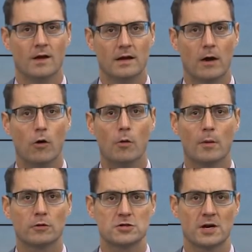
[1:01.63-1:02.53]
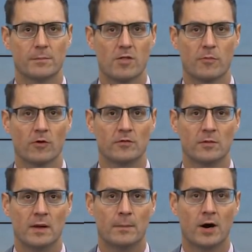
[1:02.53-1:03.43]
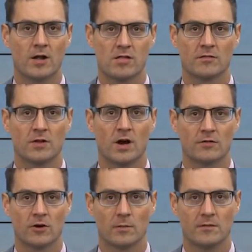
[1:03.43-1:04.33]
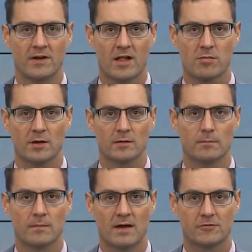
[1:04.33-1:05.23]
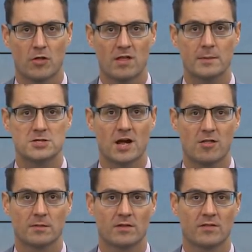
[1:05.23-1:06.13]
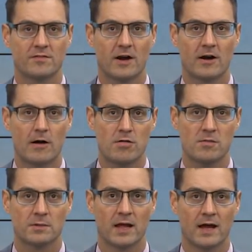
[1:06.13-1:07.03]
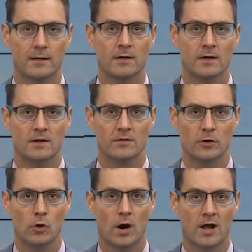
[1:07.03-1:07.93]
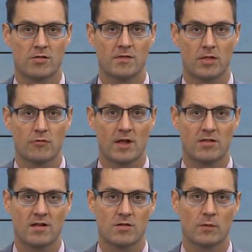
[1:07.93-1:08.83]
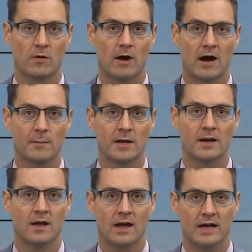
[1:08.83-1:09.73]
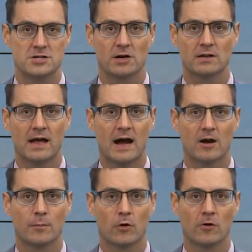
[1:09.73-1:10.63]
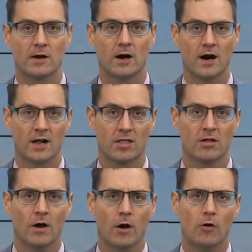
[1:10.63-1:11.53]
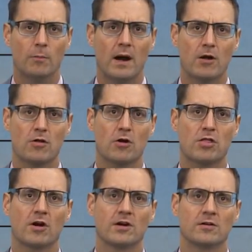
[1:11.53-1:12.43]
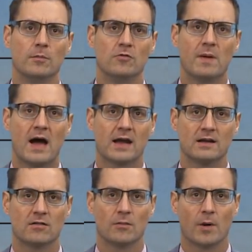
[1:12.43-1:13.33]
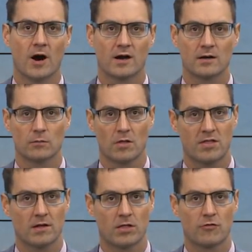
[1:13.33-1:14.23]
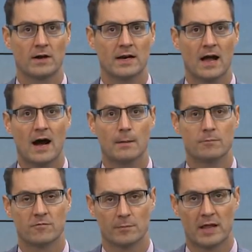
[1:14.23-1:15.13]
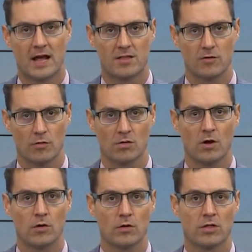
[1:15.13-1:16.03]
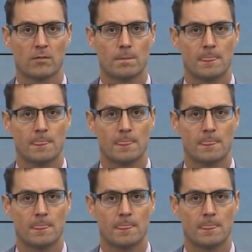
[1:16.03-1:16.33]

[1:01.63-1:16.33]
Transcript: Now, home ownership has proven to be a positive long-term investment. After some adjustment to the Fair Housing Plan, the new OSFI stress test requirement, and generally higher borrowing costs, homebuyers are starting to move back into the market, with sales trending up from last year's lows.